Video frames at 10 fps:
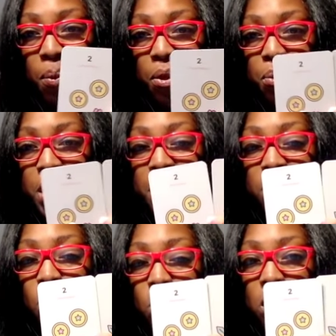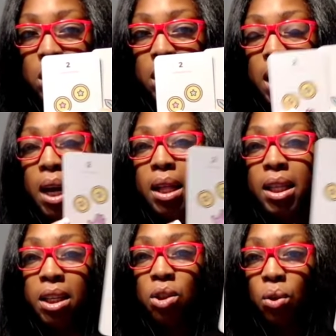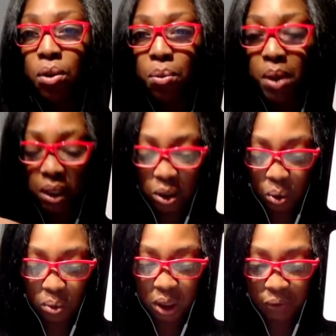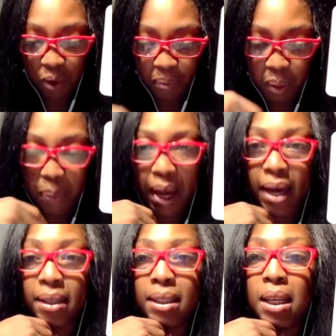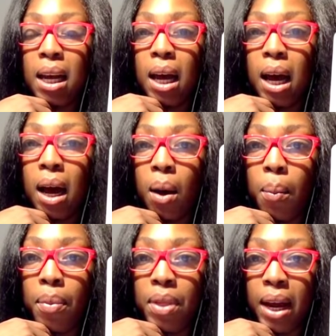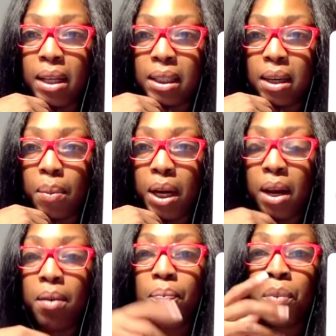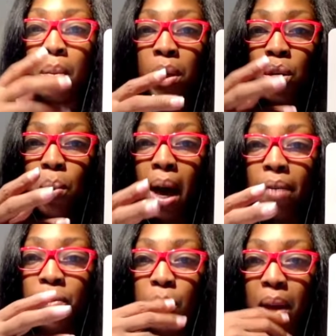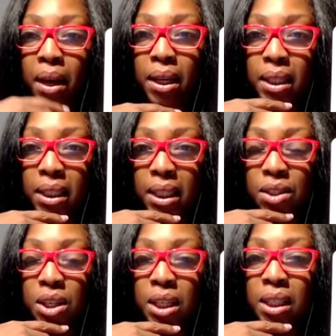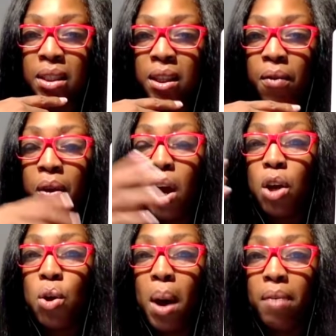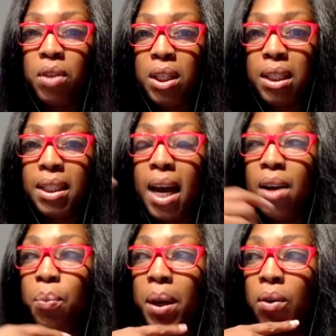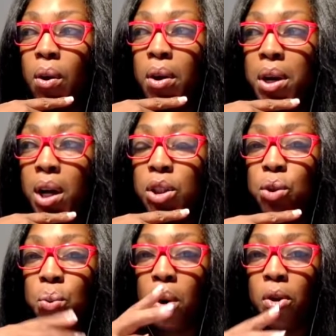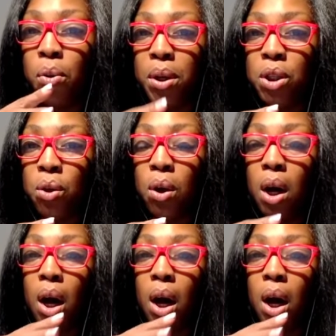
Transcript: 3 souls. These are 3 souls from the past that is coming in, but you have to make a decision. It's as if you have to decide whether or not you are going to